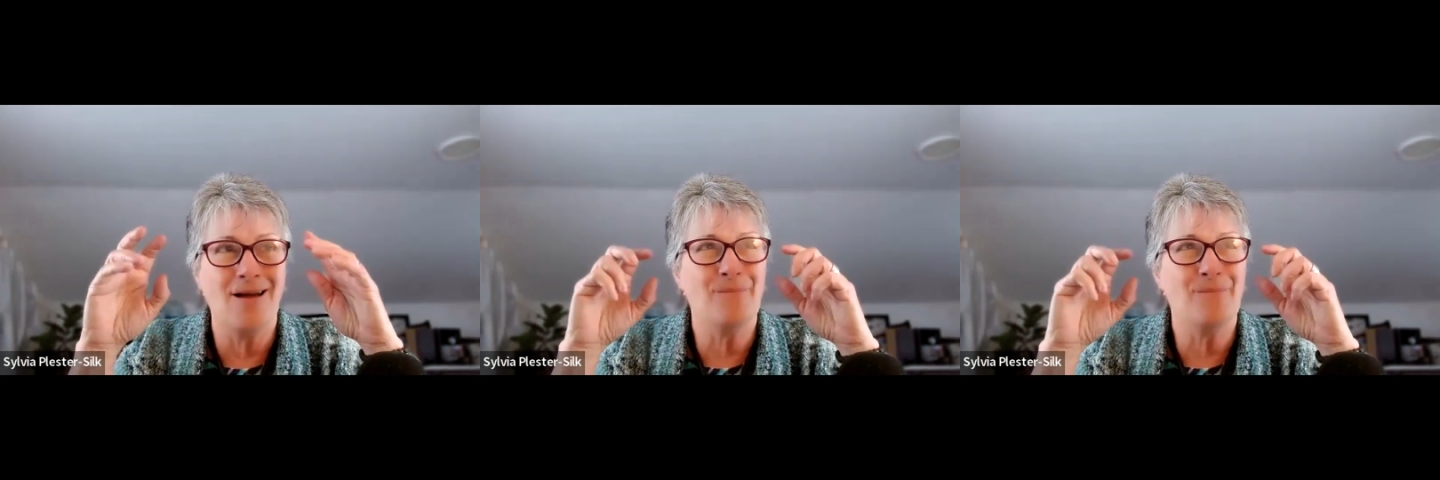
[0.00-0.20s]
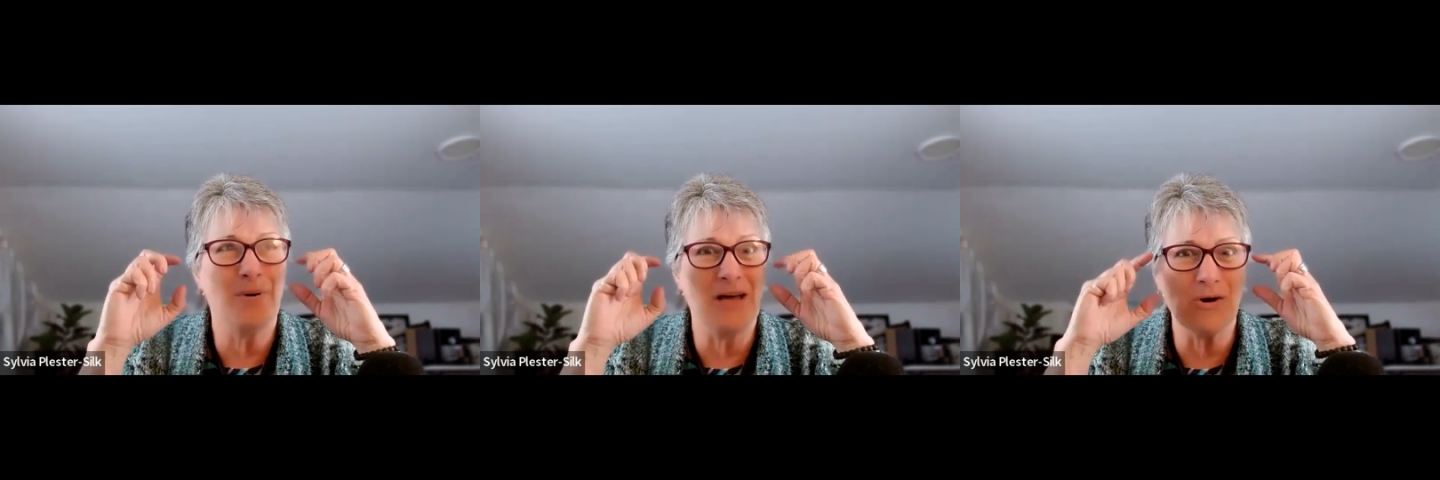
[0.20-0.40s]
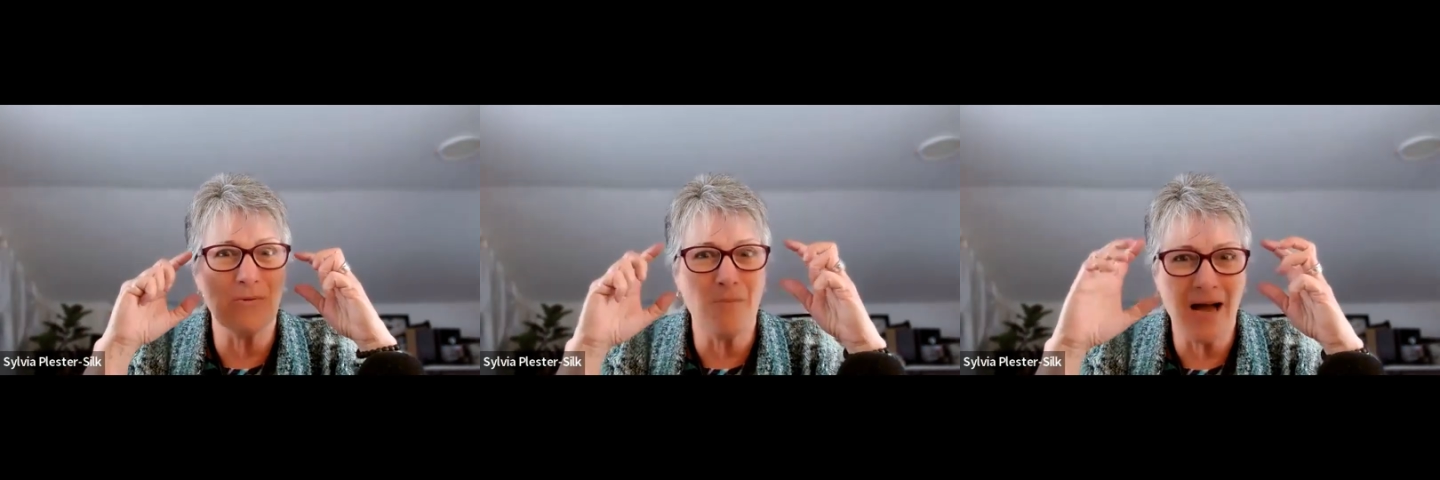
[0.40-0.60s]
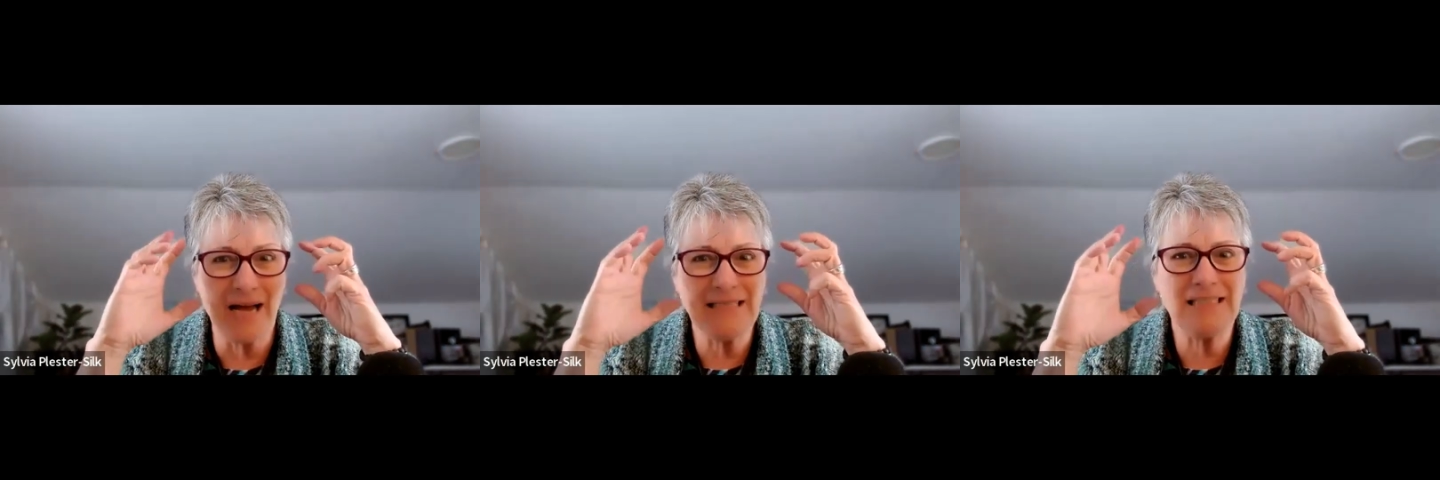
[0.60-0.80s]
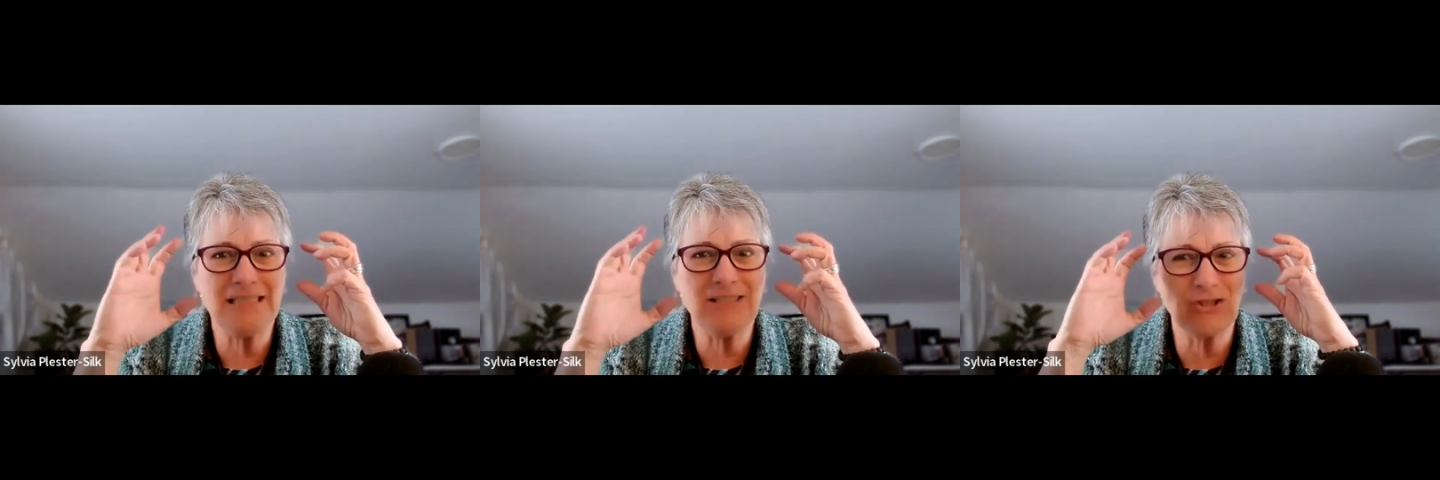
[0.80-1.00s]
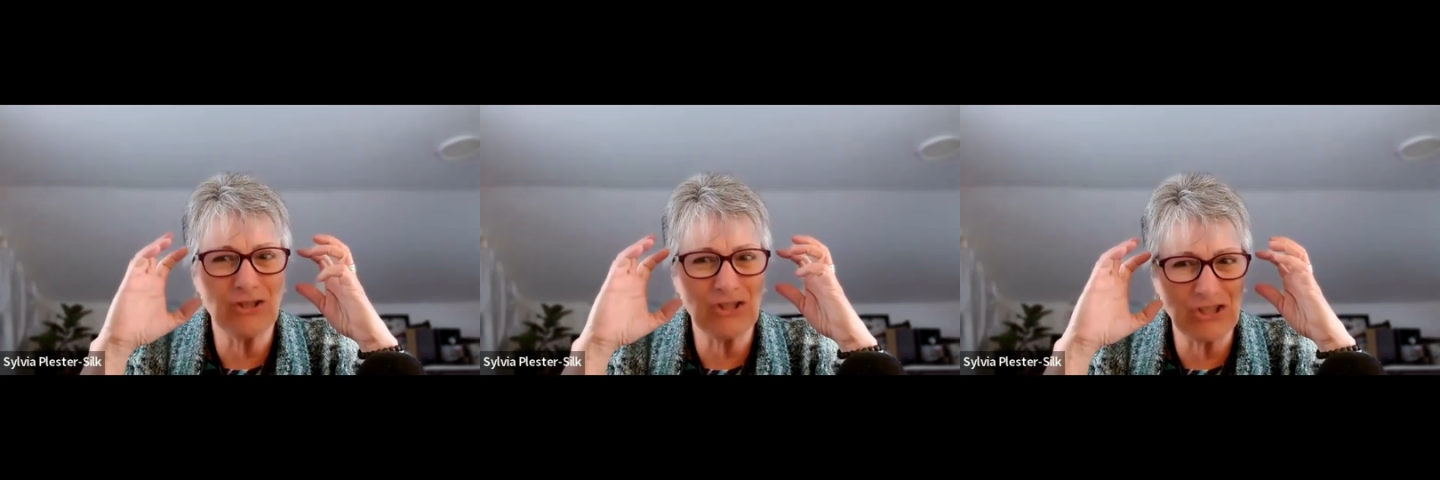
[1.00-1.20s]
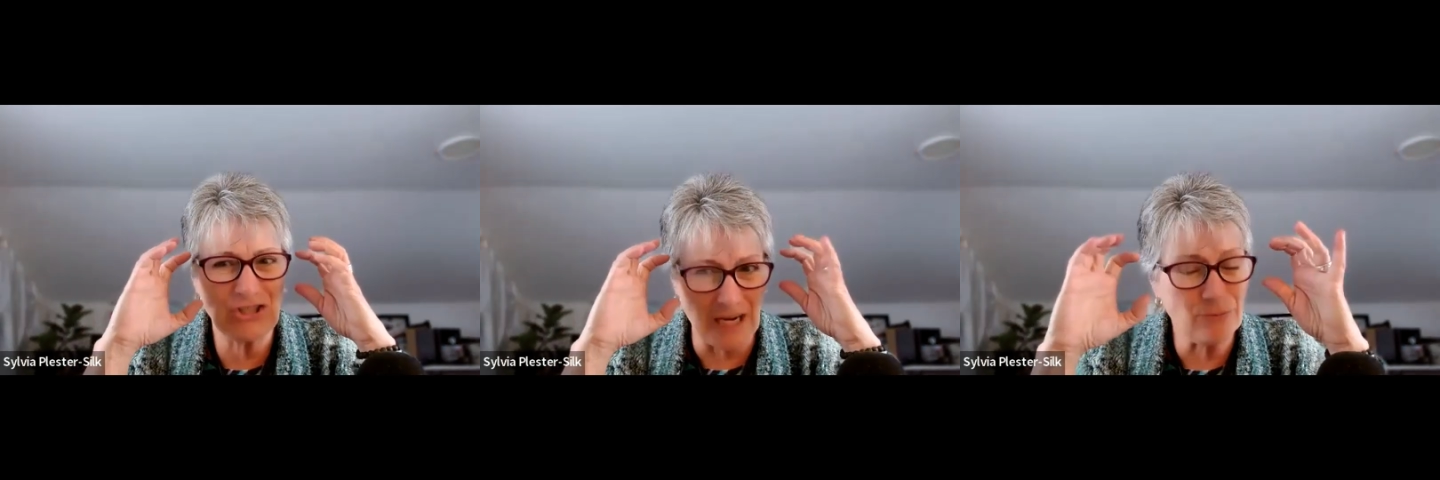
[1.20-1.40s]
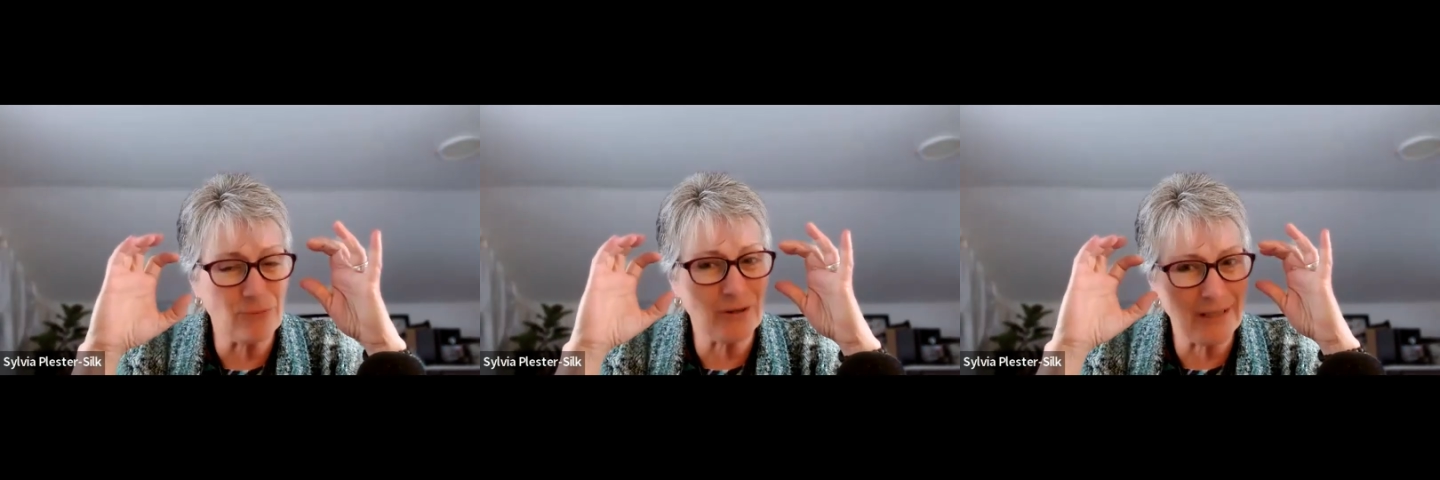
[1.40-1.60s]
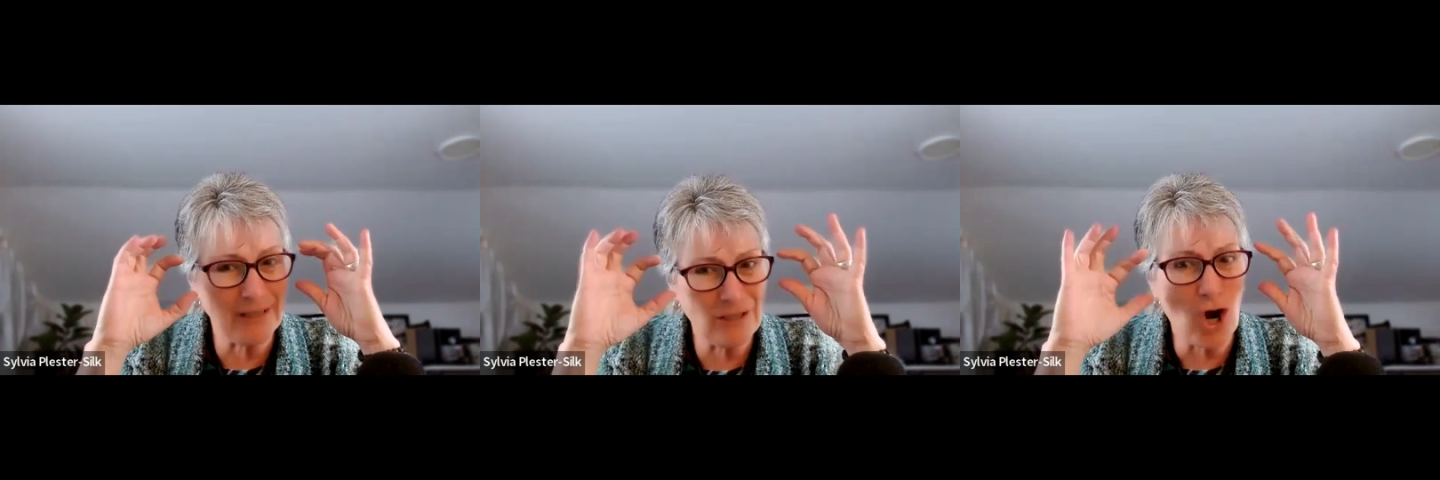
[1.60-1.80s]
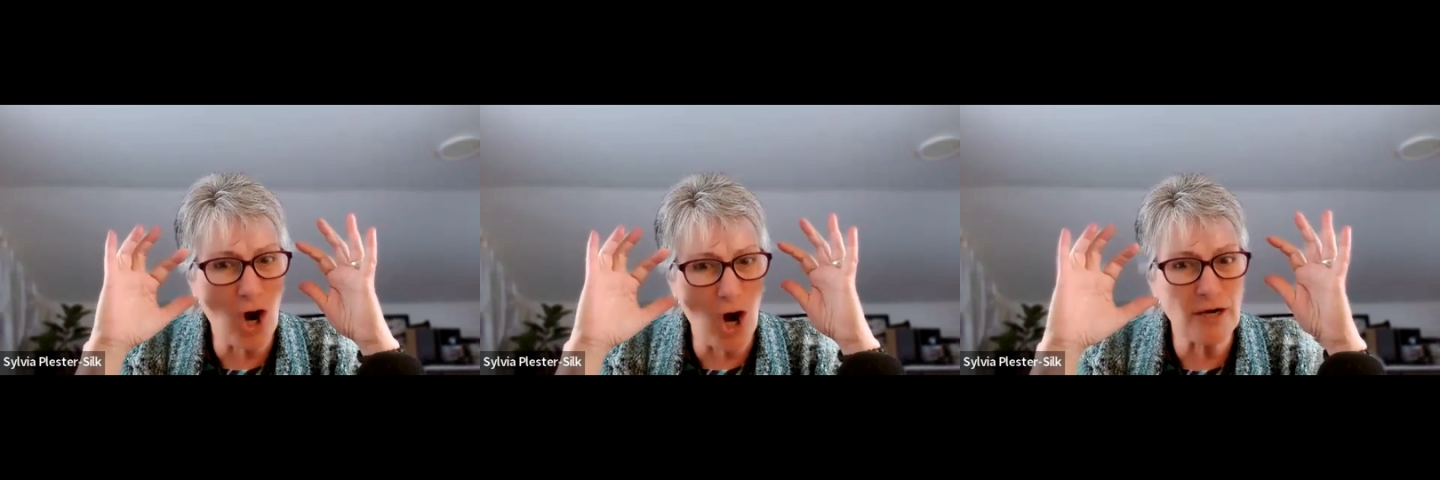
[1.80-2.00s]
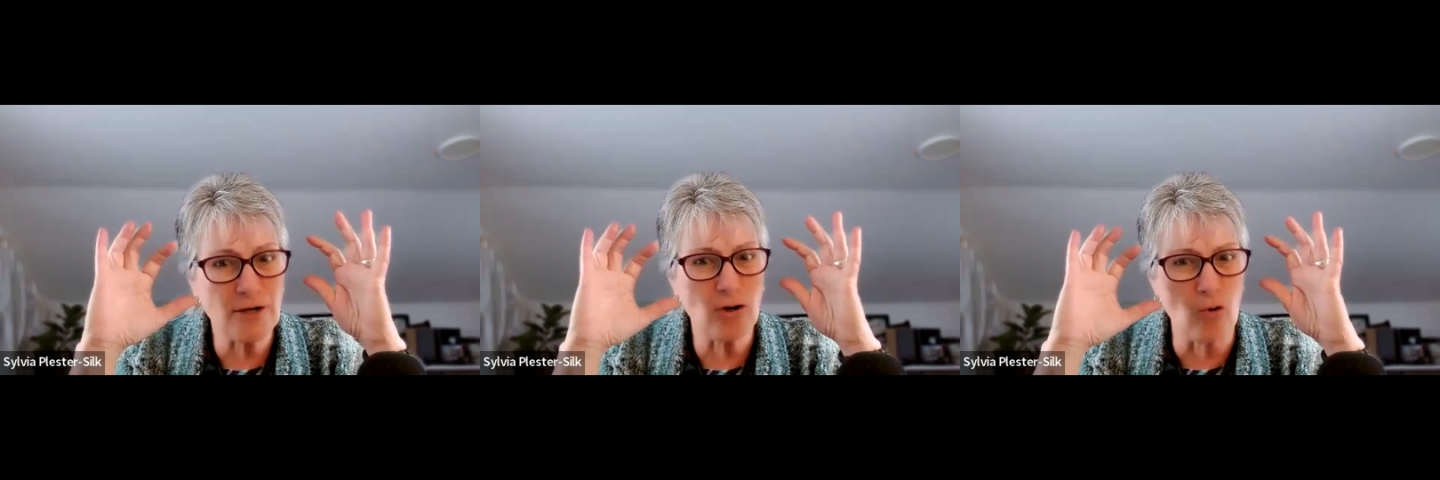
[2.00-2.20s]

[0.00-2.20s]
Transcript: but your mind is generally not